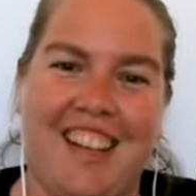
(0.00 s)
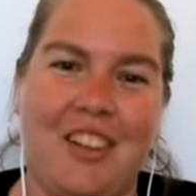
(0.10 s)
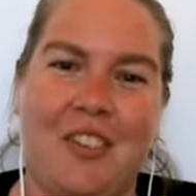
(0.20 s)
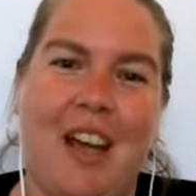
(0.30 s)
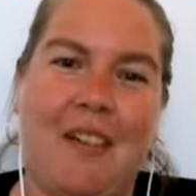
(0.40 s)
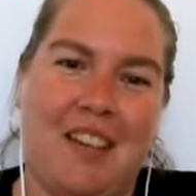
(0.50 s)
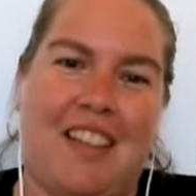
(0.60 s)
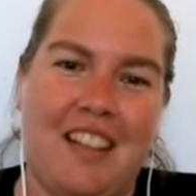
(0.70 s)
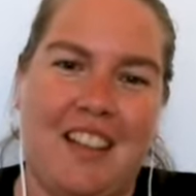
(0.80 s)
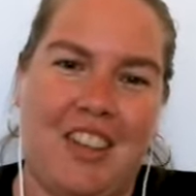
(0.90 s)
the rabbits, they
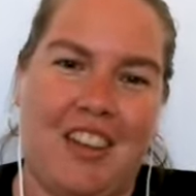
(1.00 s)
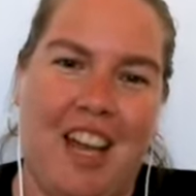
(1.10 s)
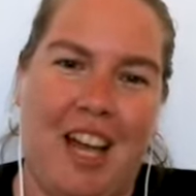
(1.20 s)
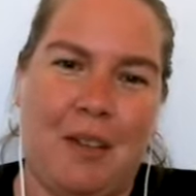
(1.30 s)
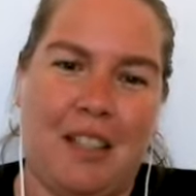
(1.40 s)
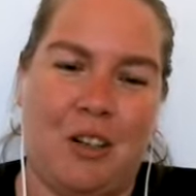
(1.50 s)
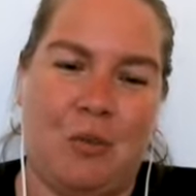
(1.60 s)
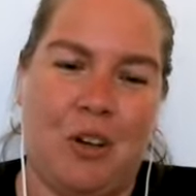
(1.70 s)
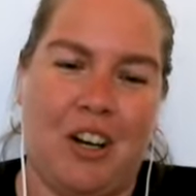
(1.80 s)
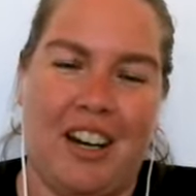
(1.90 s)
live in their happy little
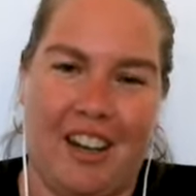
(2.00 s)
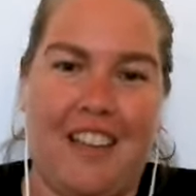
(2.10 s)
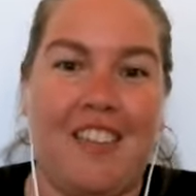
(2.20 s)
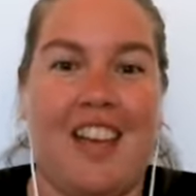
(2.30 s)
warren, and